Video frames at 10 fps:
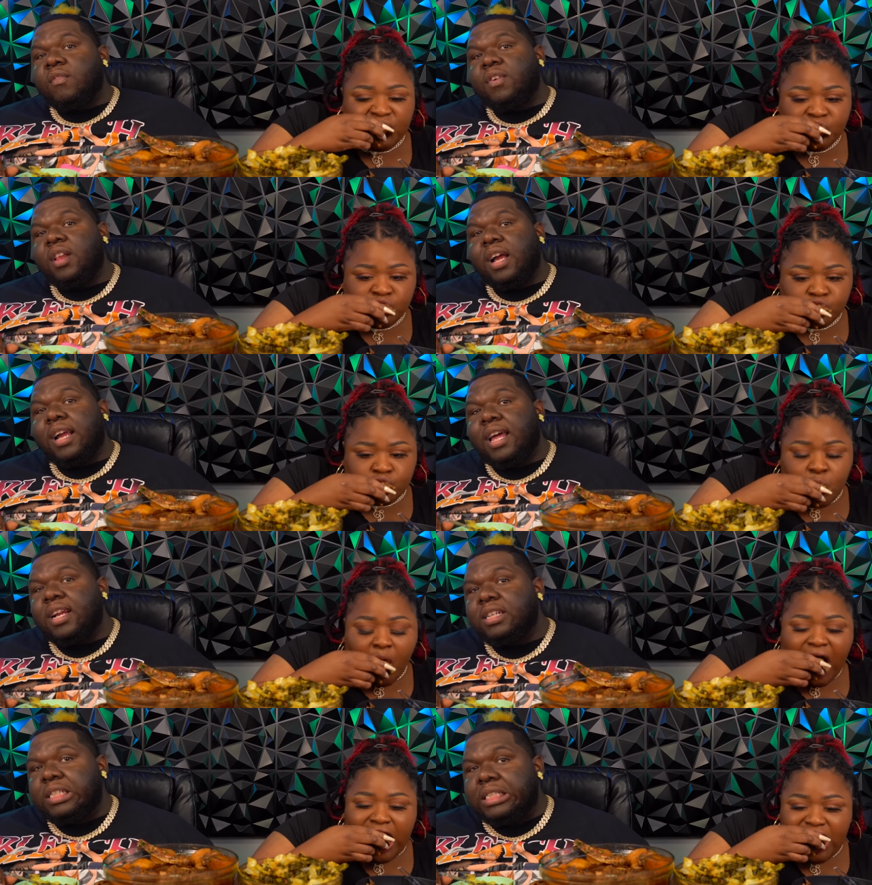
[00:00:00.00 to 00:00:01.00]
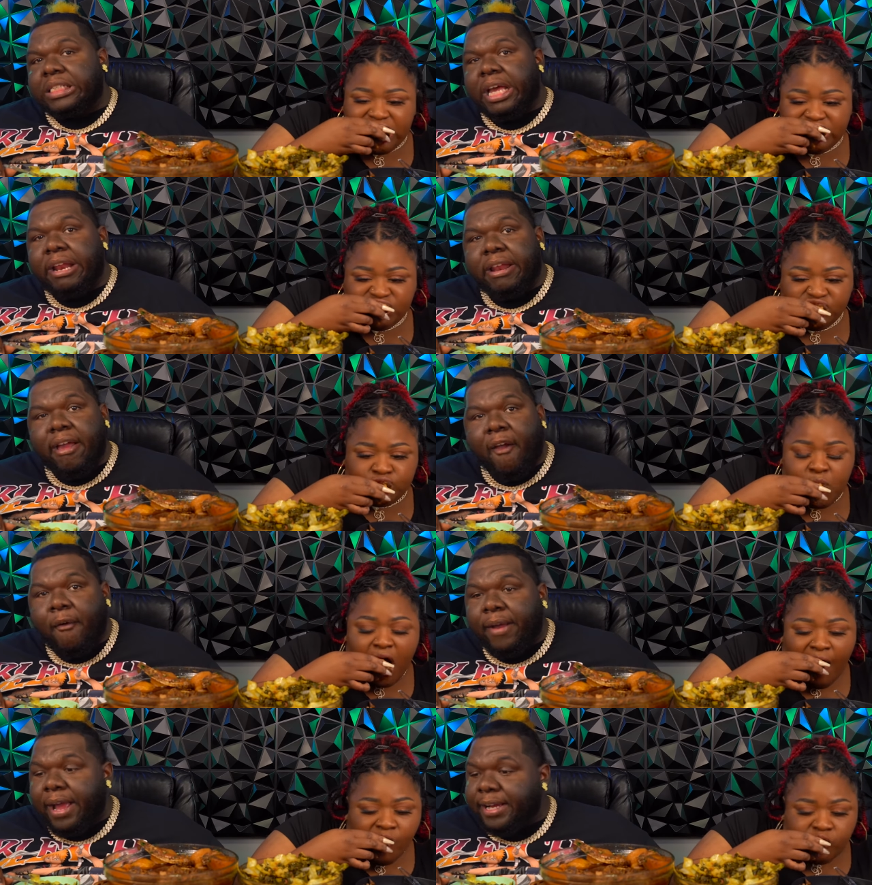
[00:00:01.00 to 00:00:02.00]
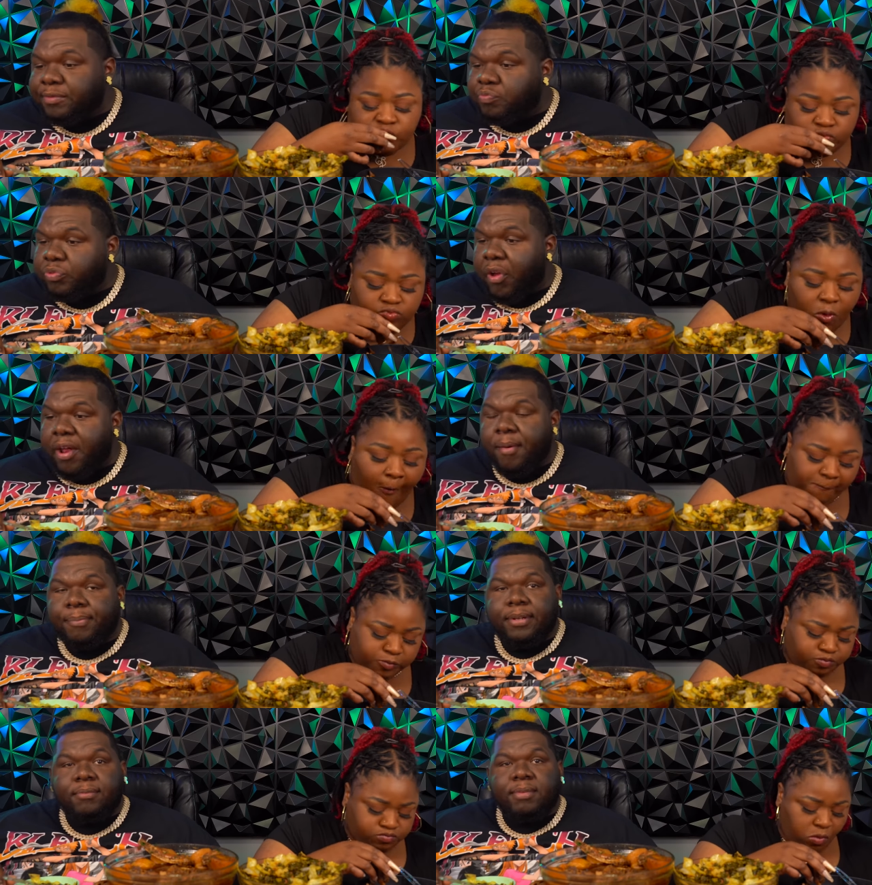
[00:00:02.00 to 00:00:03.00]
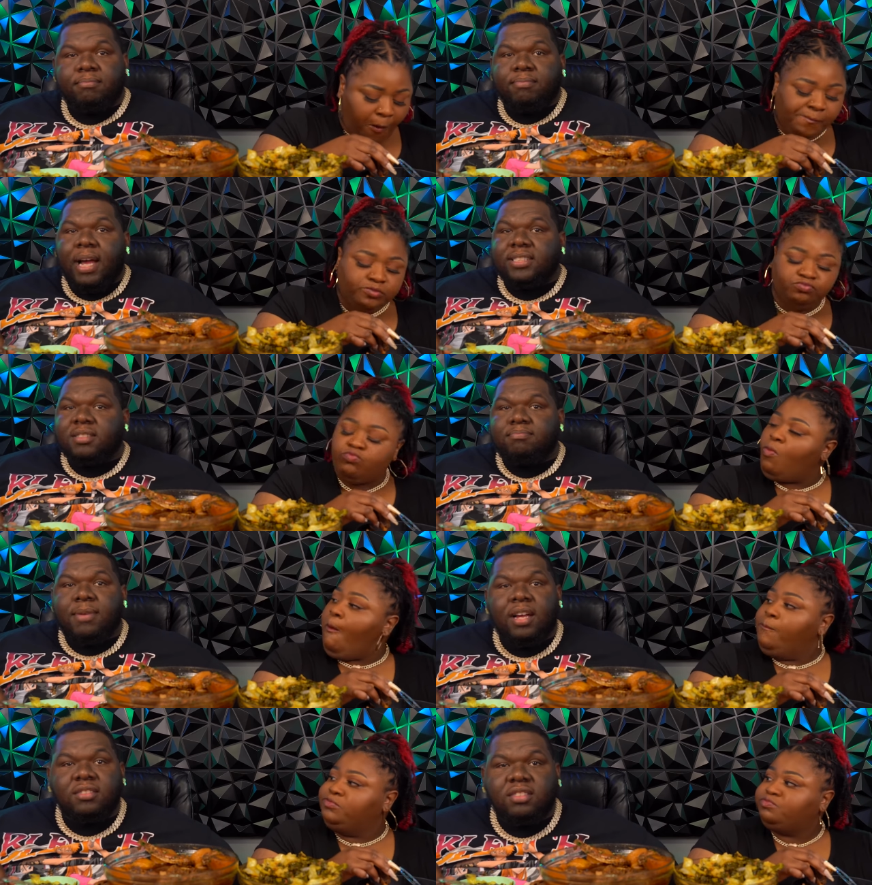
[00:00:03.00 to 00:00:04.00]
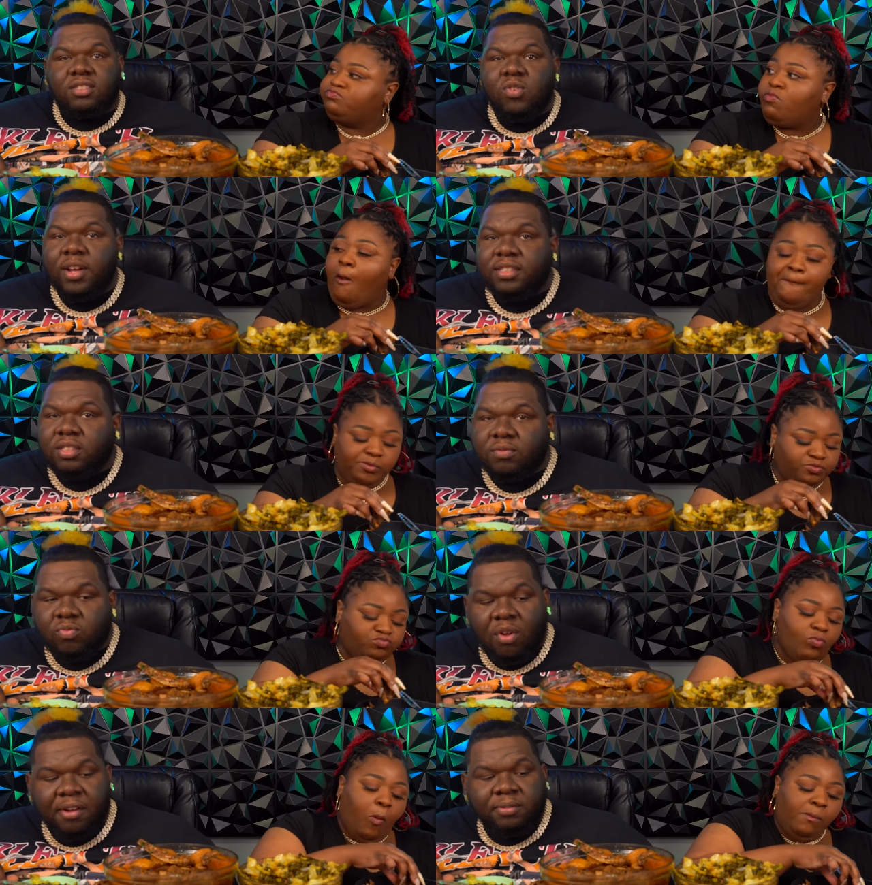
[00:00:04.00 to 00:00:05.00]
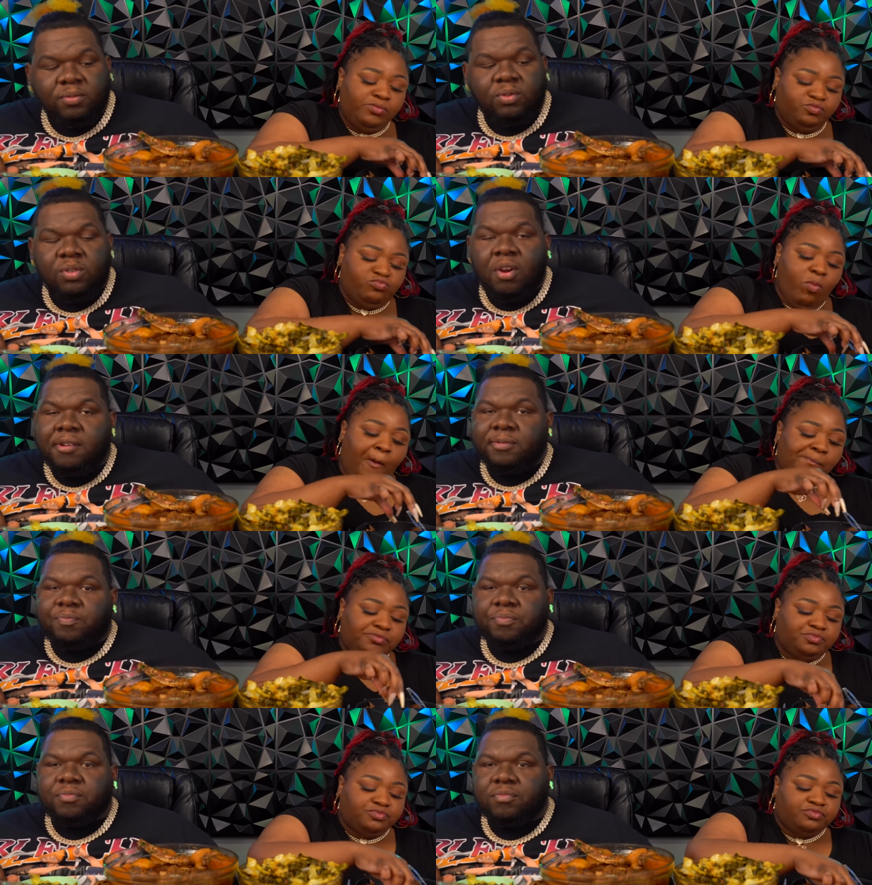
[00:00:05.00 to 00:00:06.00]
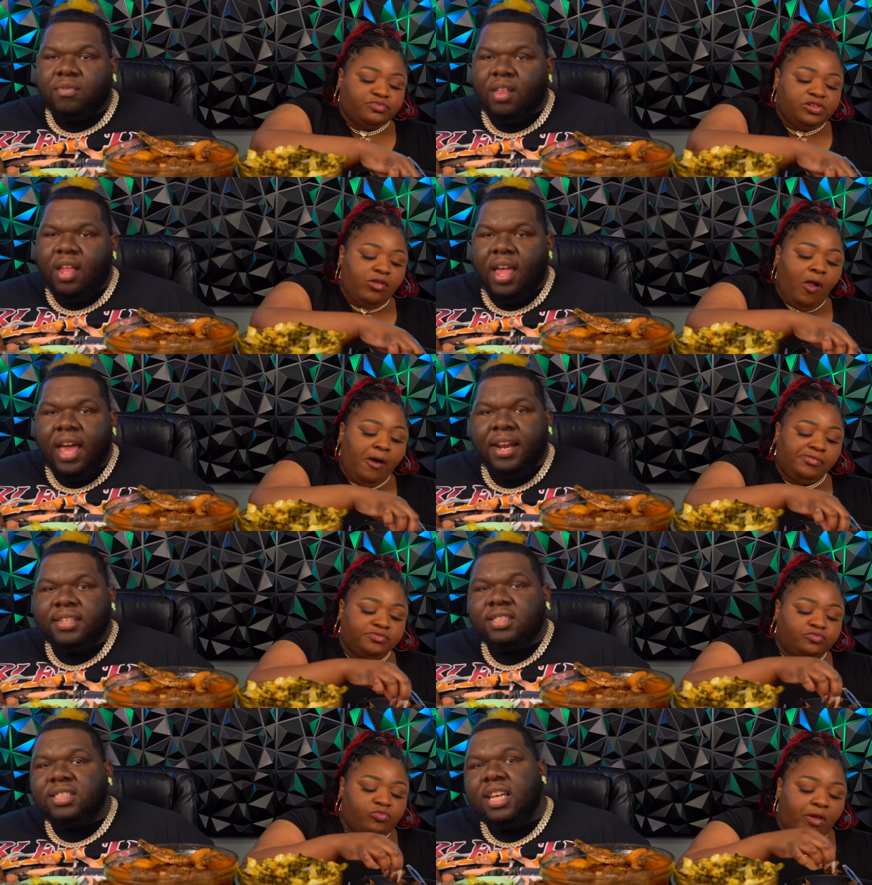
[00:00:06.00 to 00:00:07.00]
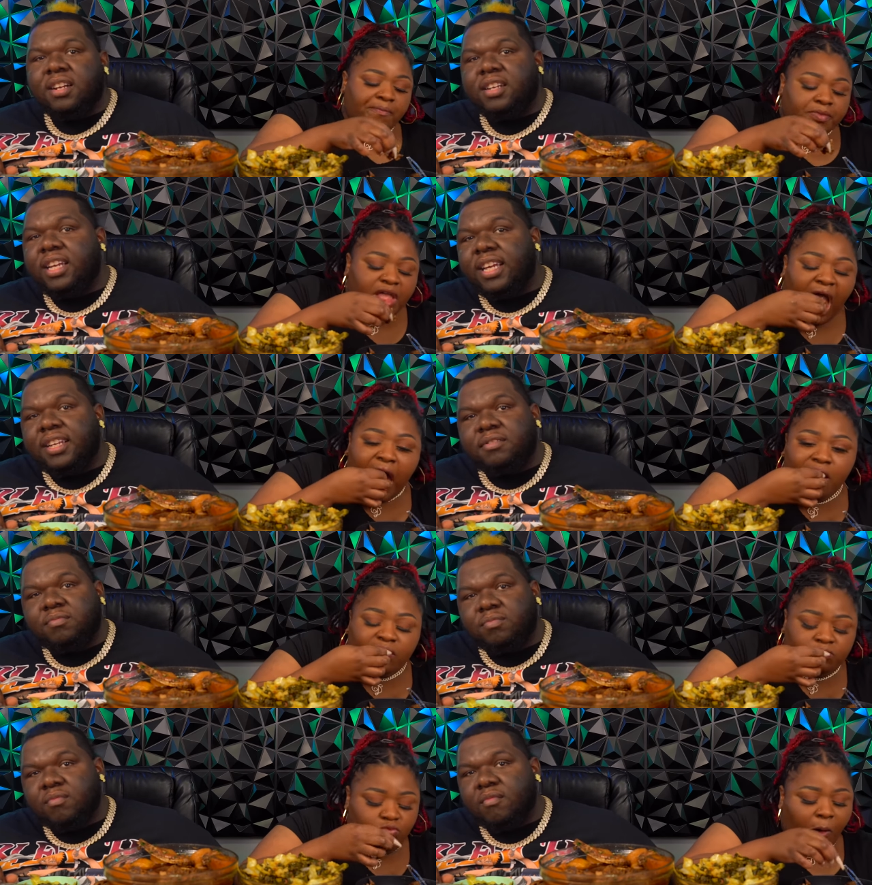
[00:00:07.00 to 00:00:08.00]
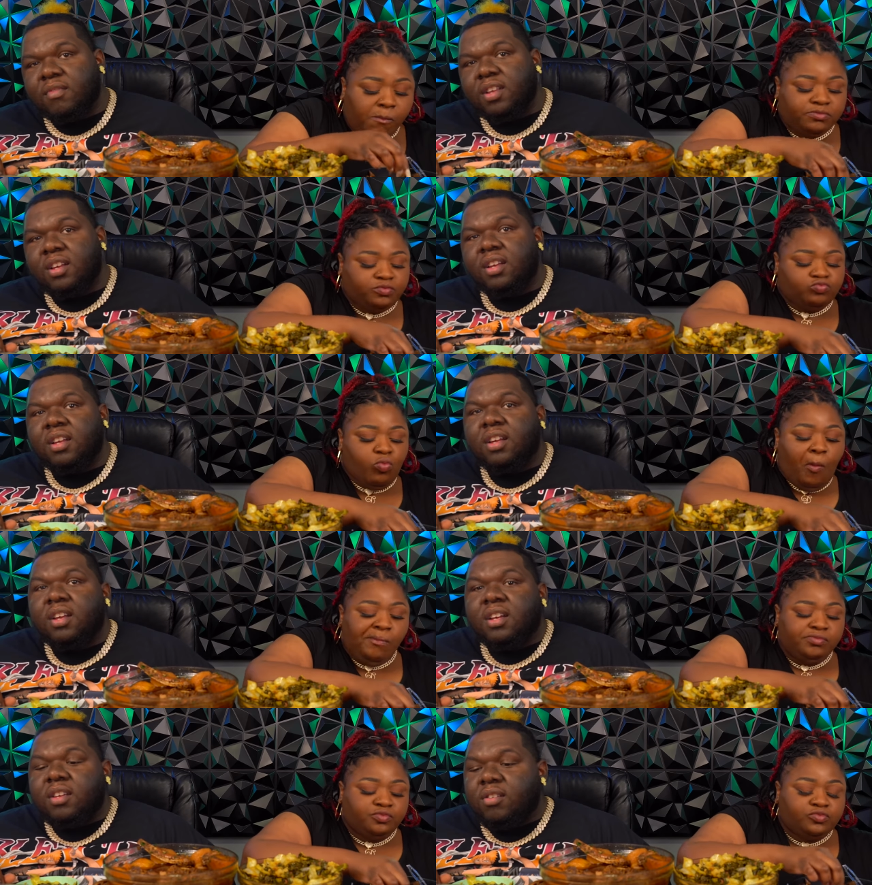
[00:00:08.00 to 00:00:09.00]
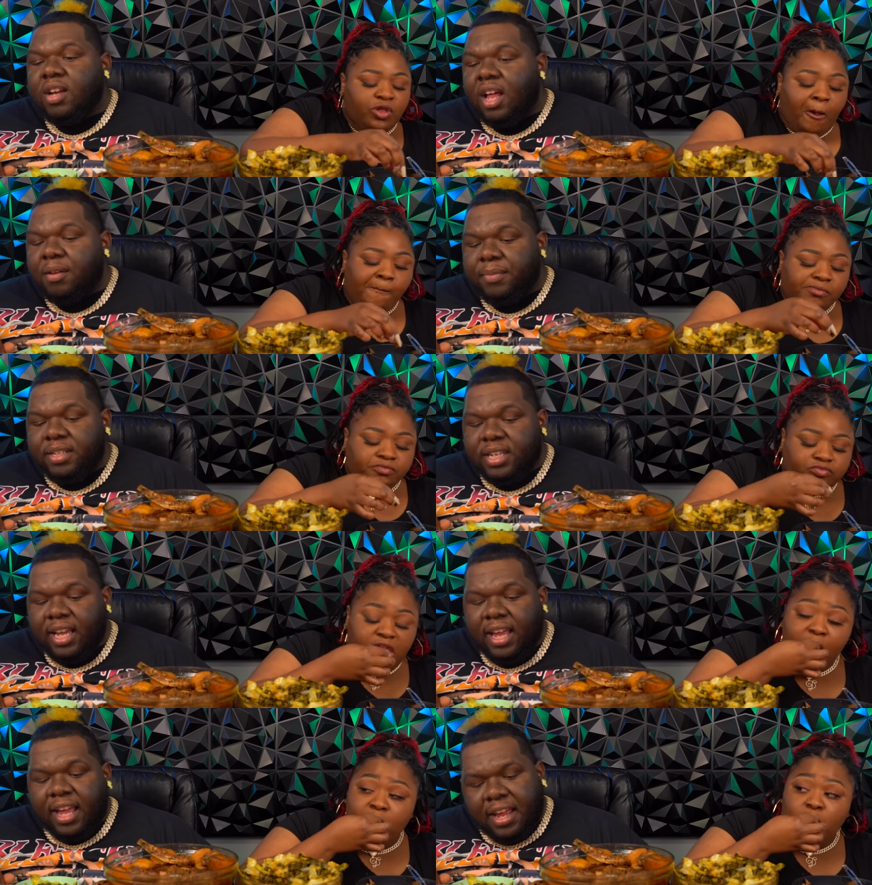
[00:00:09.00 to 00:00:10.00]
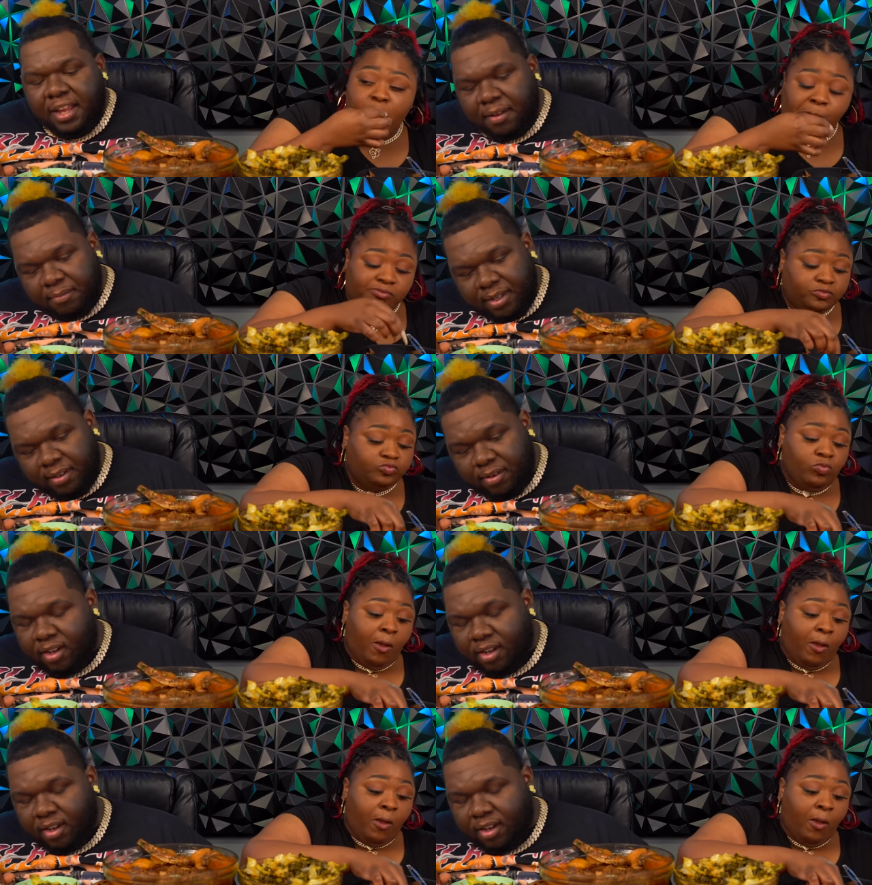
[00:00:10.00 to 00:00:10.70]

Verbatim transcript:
Speaker 1: feel like I done just kind of like, okay, I'm putting on my basketball shorts. Mm -hmm. I done settled in. You calling me, tell you, hey, come get